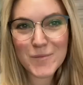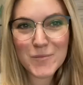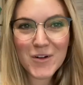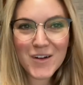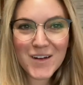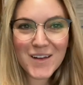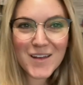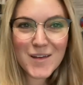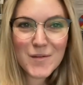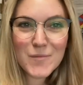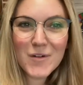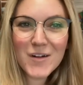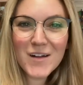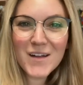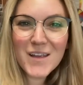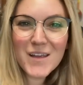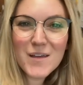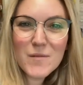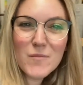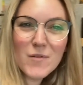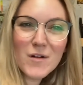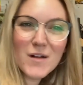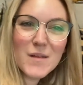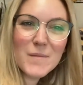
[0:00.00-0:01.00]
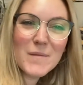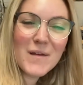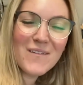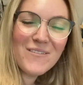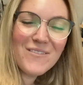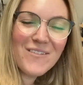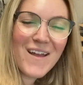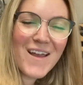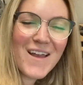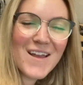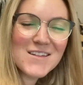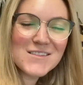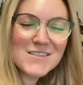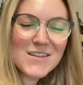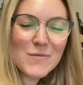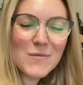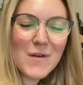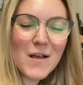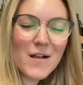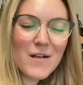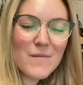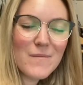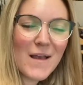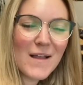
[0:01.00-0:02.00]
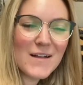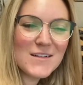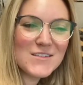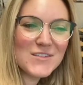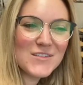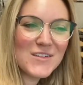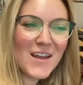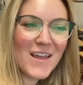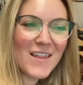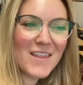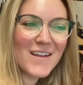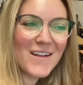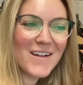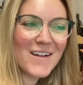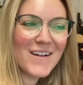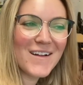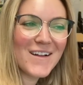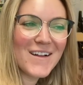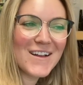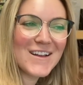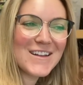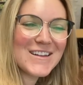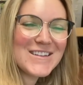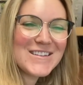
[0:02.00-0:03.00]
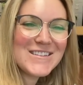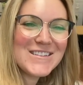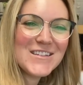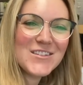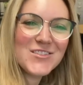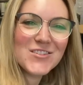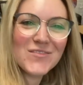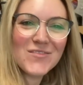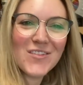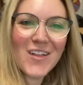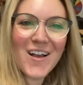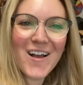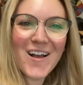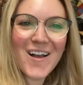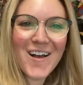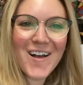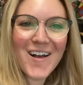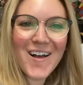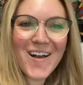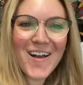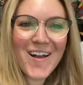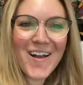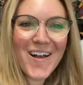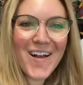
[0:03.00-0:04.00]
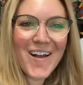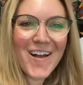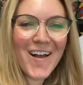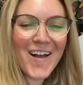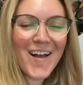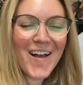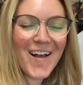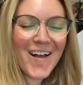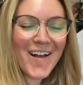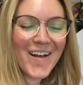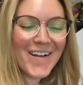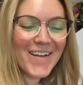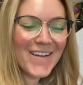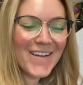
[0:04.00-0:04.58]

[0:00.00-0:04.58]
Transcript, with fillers: morning, good morning, good morning, my friends, and welcome back to another teacher vlog.